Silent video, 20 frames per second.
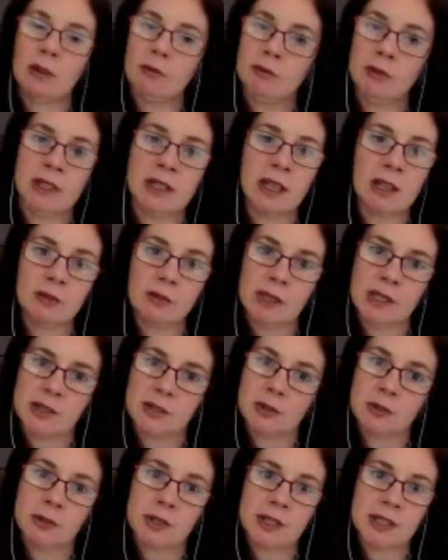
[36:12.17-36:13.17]
reading a
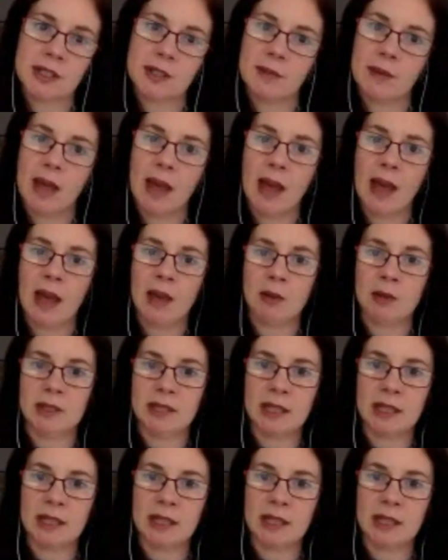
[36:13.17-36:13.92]
resource, how it